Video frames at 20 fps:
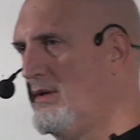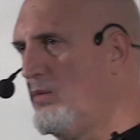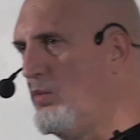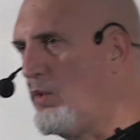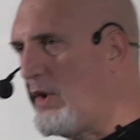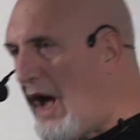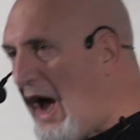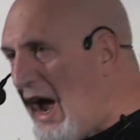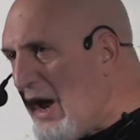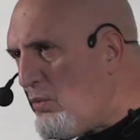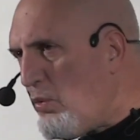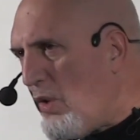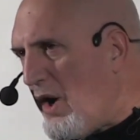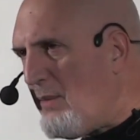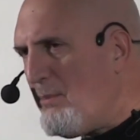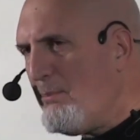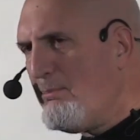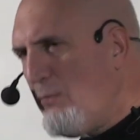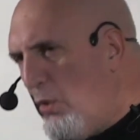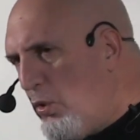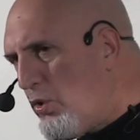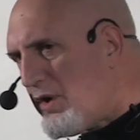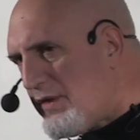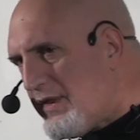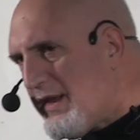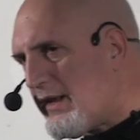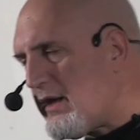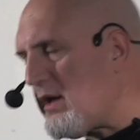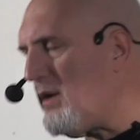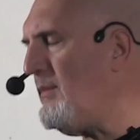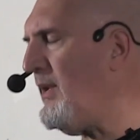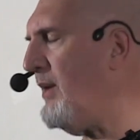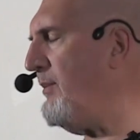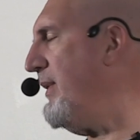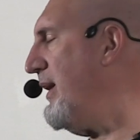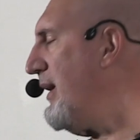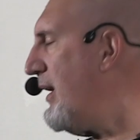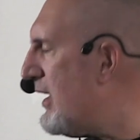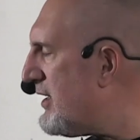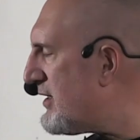What I want more than
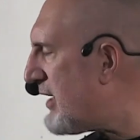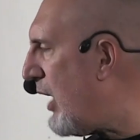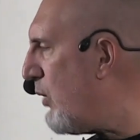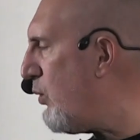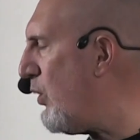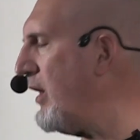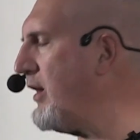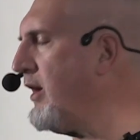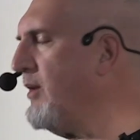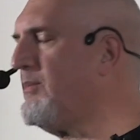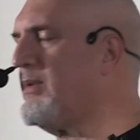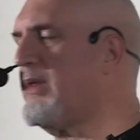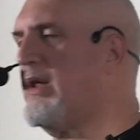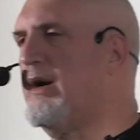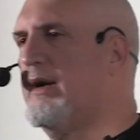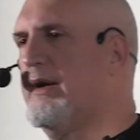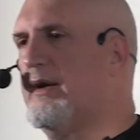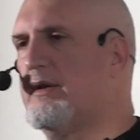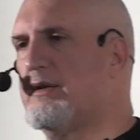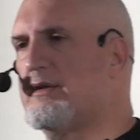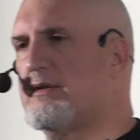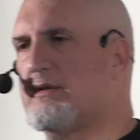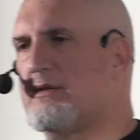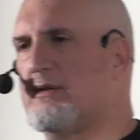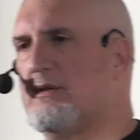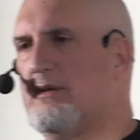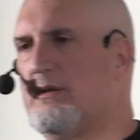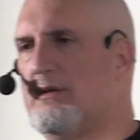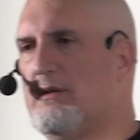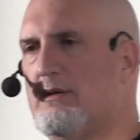commitment is I want compliance.